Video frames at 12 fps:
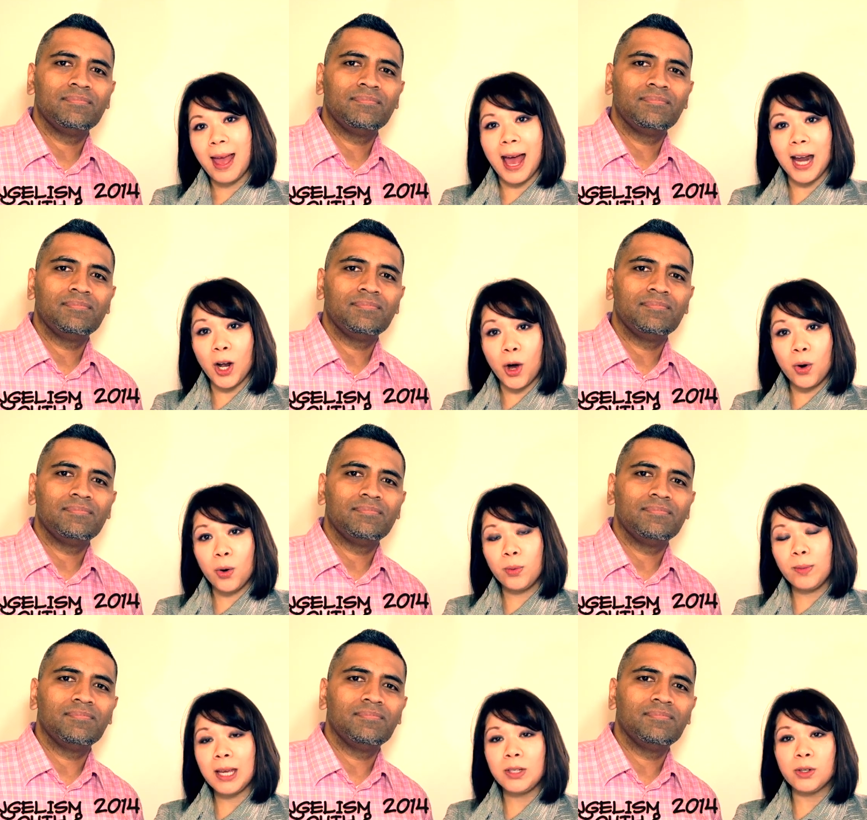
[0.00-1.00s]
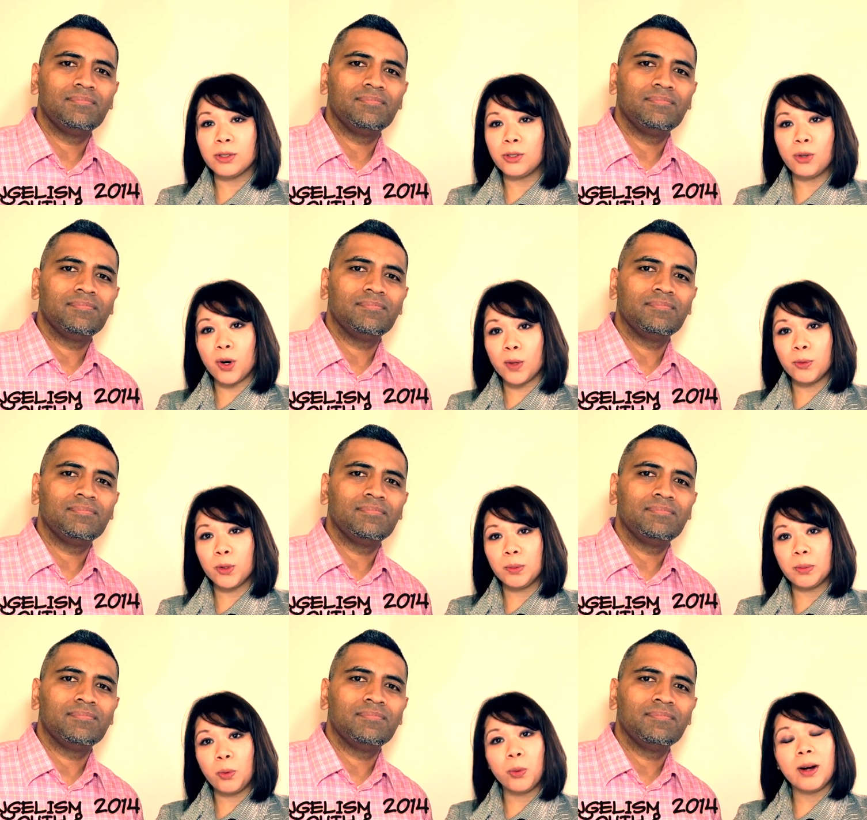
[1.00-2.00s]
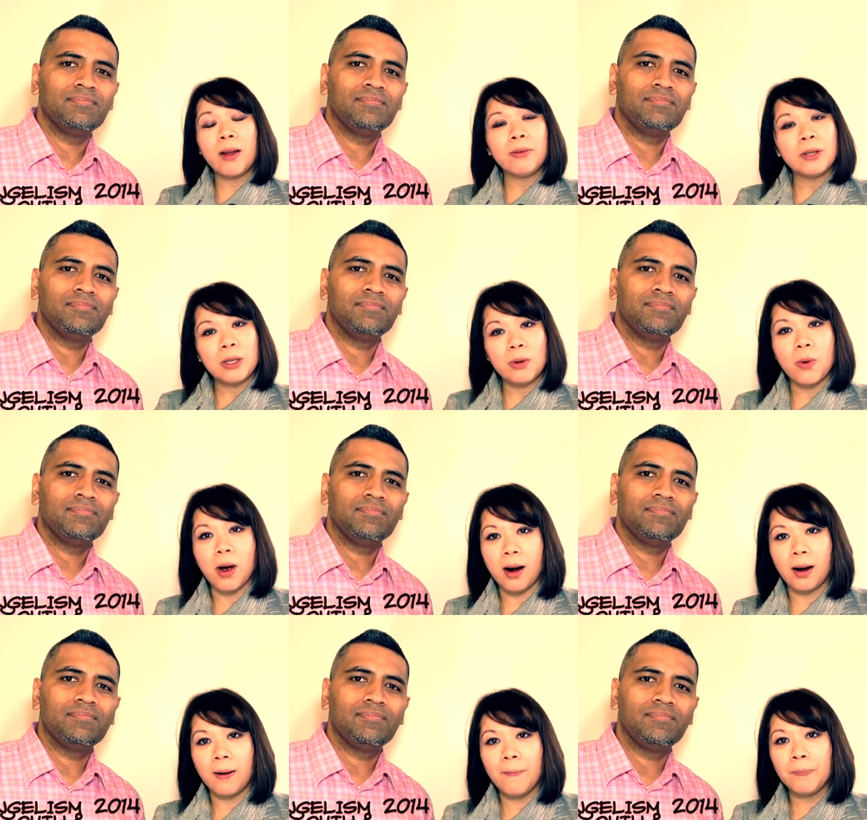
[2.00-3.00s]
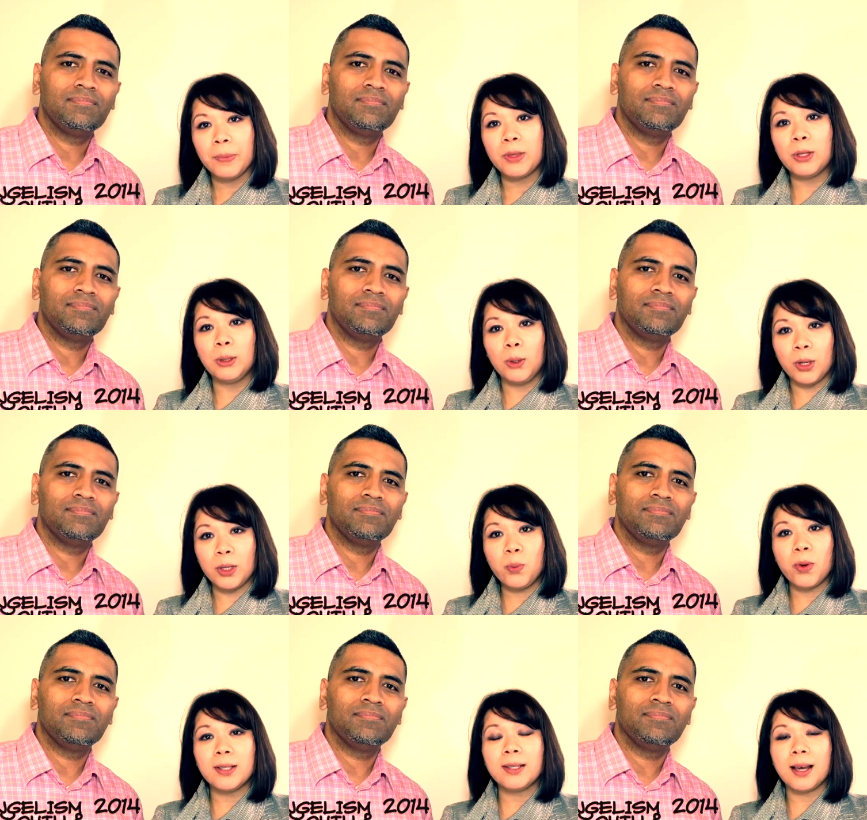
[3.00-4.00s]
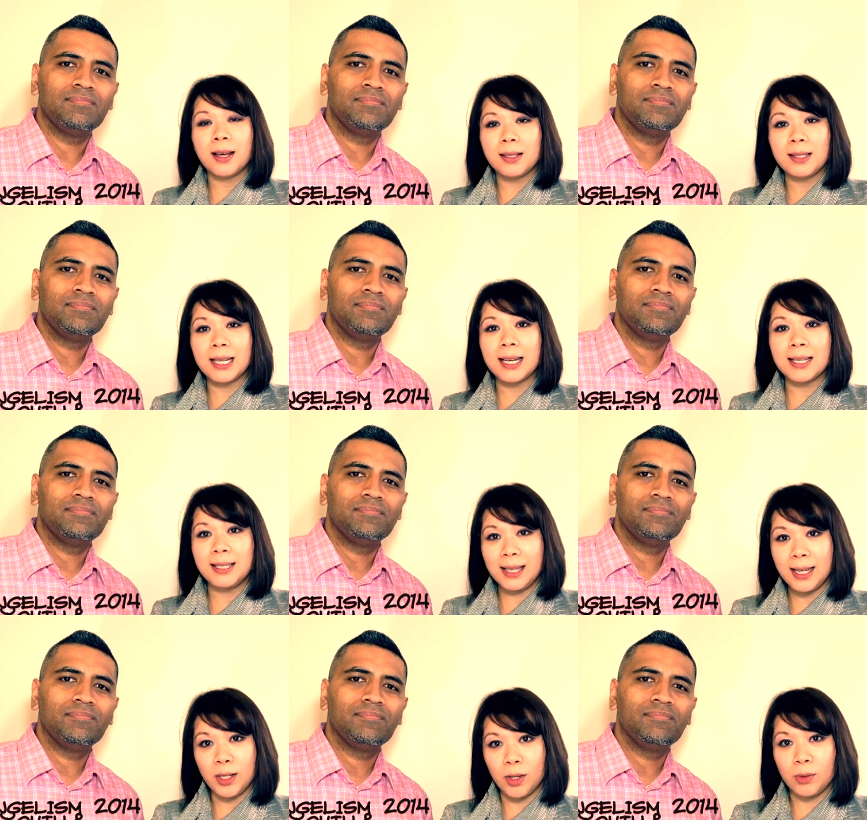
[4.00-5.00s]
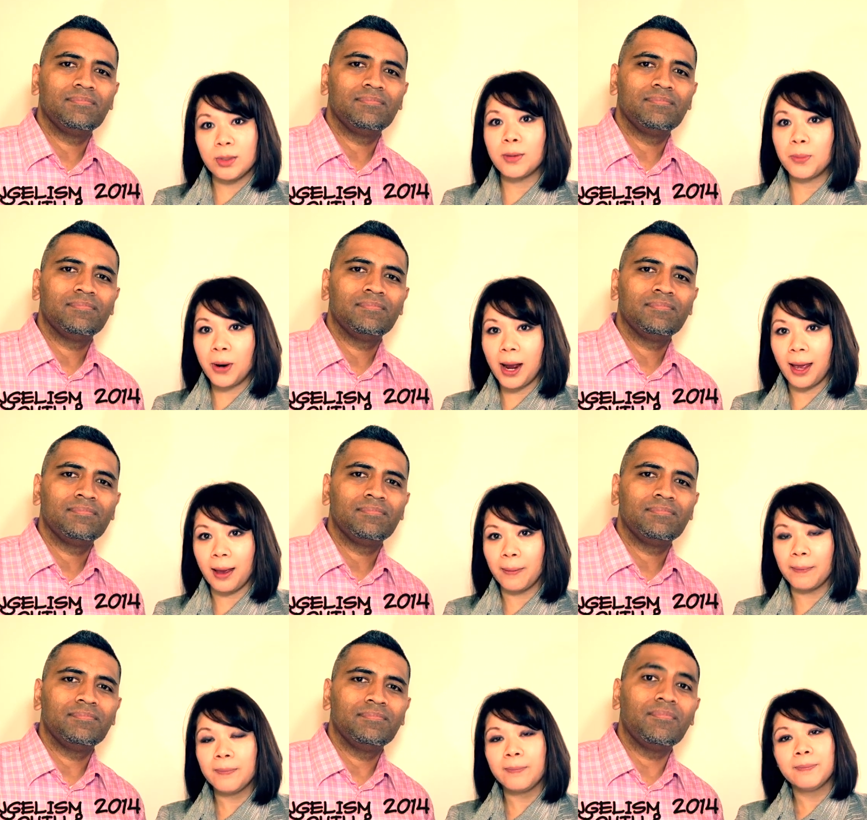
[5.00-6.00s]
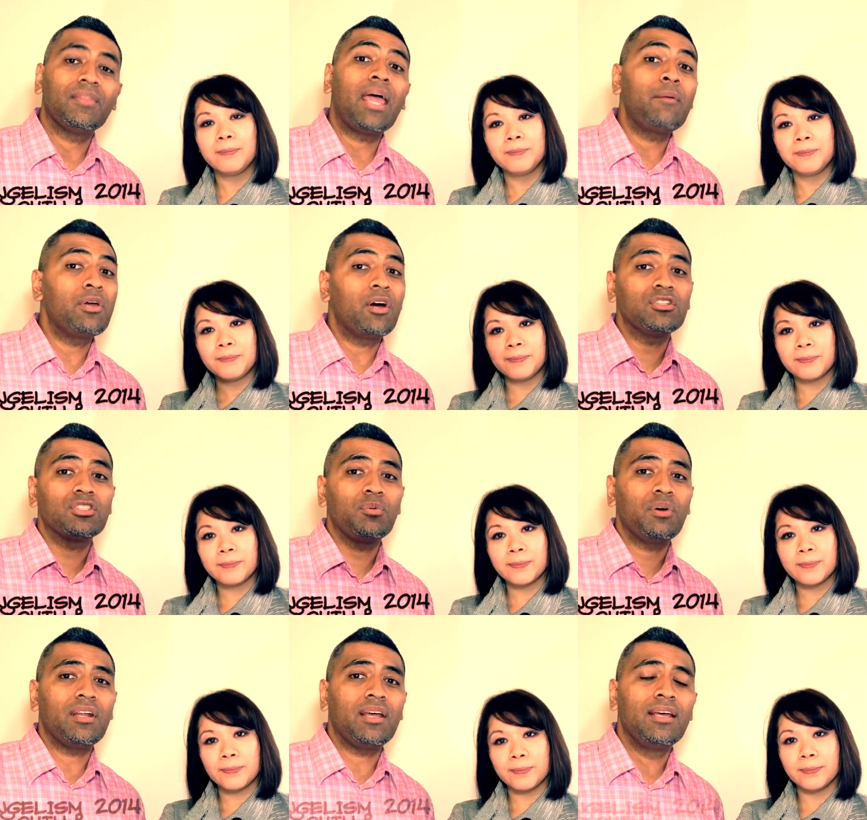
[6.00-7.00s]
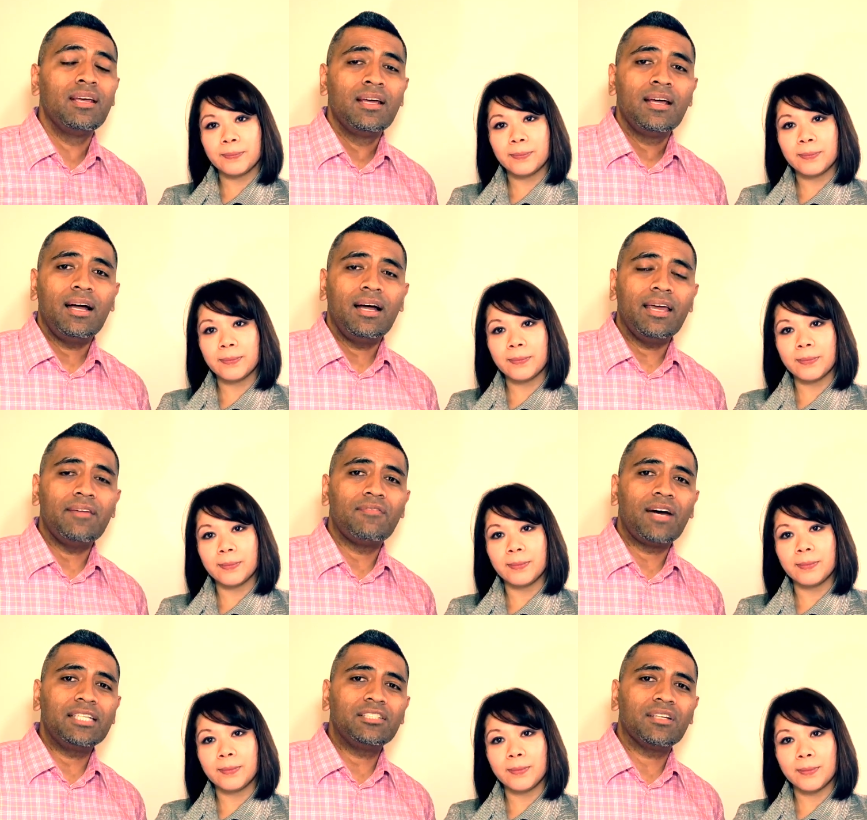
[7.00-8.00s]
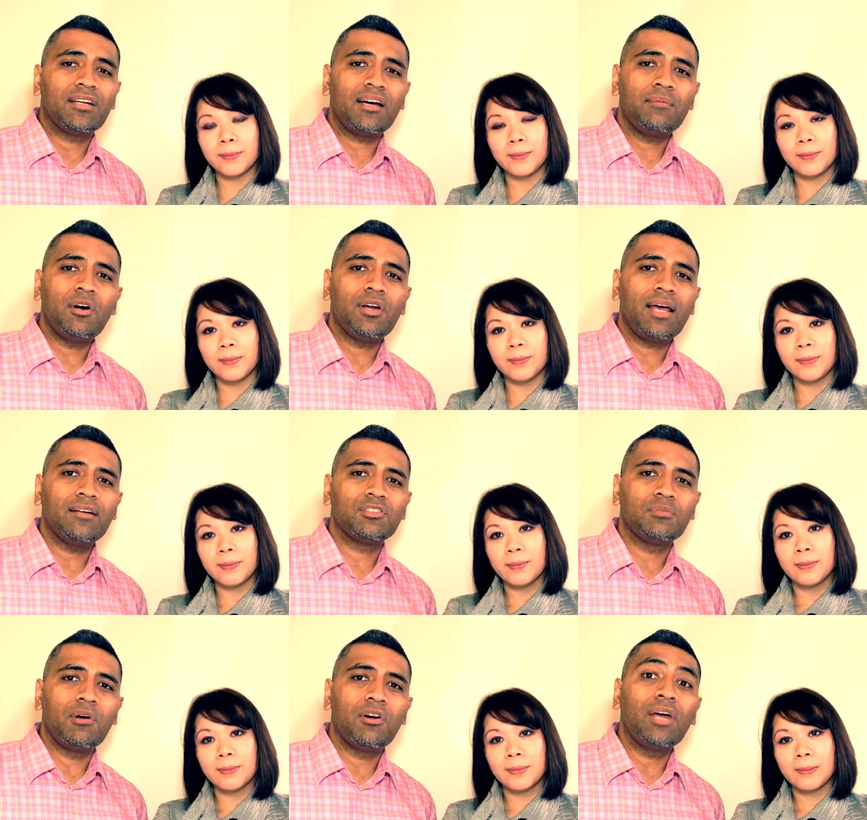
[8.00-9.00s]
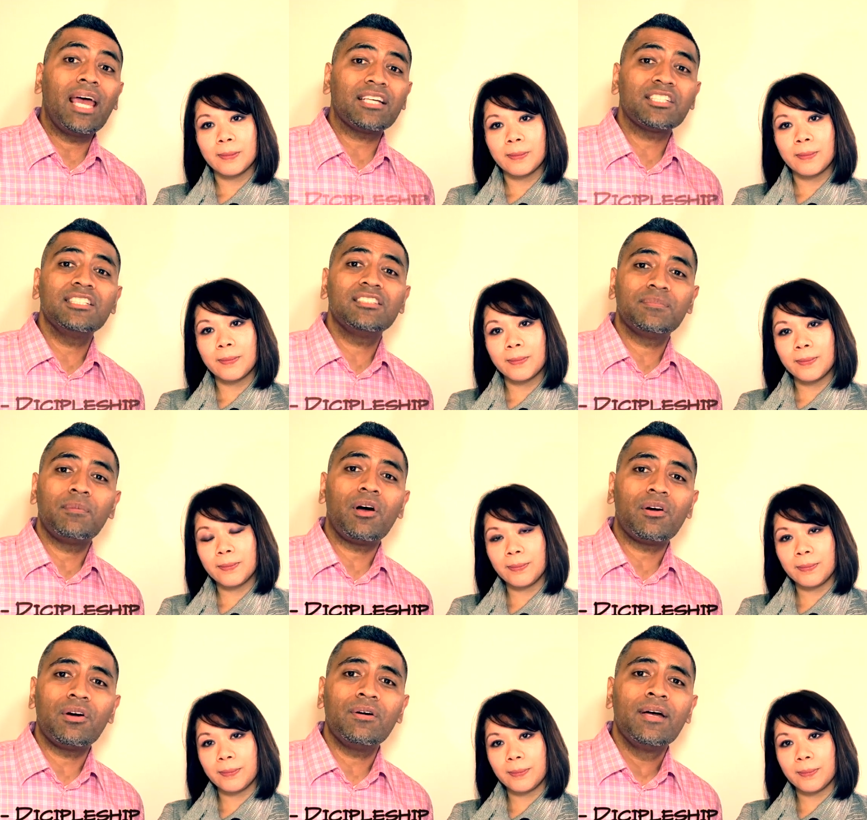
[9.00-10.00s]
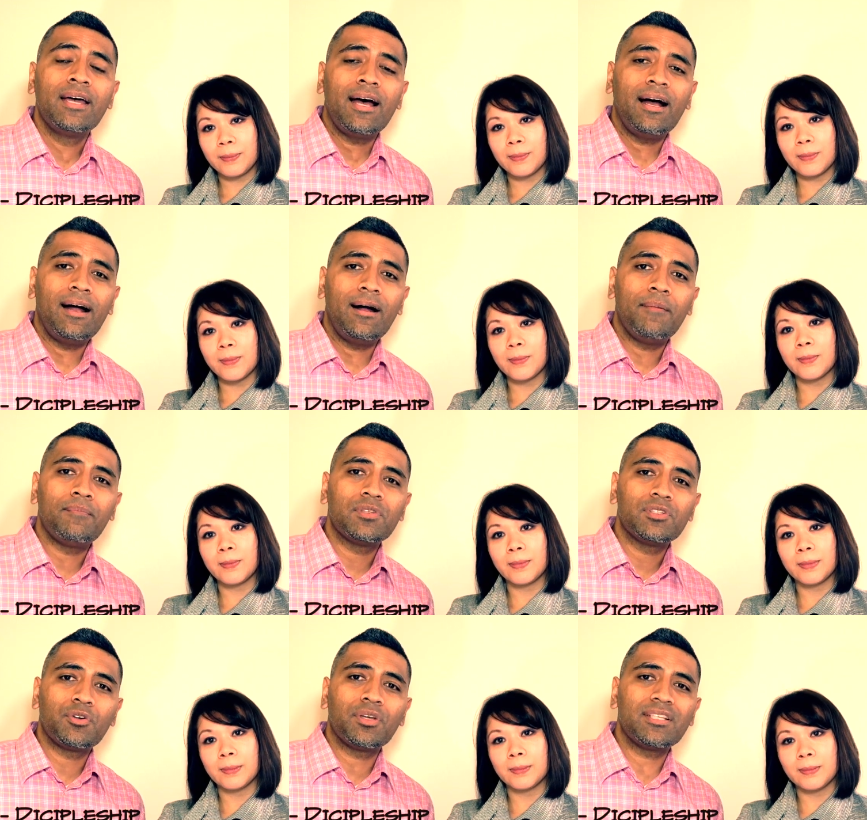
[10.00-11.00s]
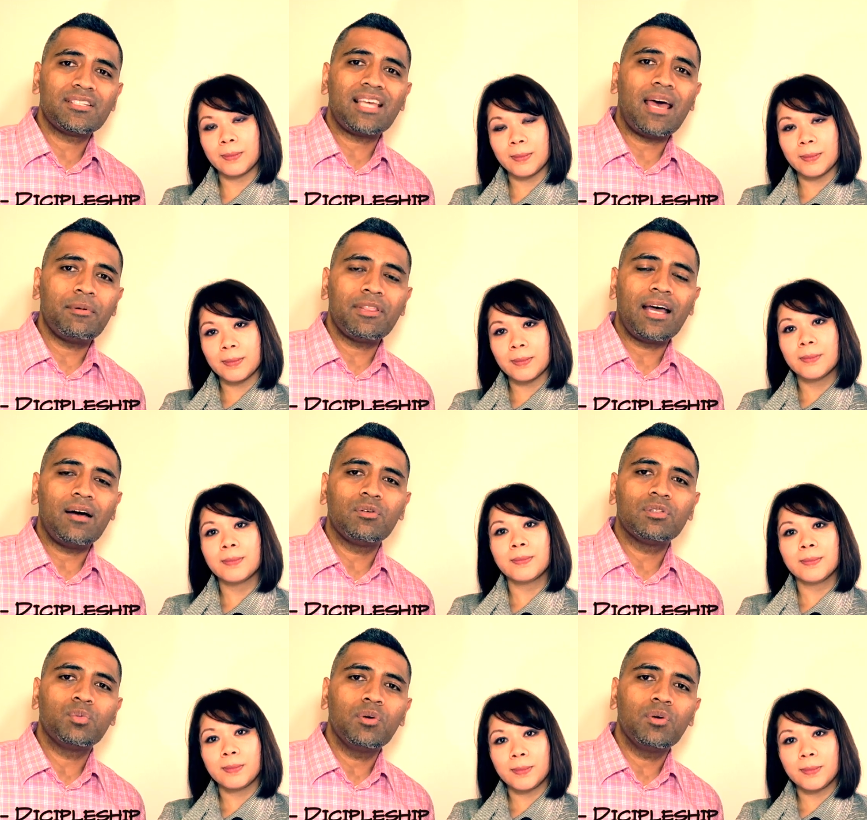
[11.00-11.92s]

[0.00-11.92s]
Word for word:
Speaker 1: at home, in your dorm room, wherever you are. The Lord wants us to continue to pray.
Speaker 2: Hmm. And we also want to uh, invite you to come on out tomorrow. Actually, tomorrow um, during the Sabbath hours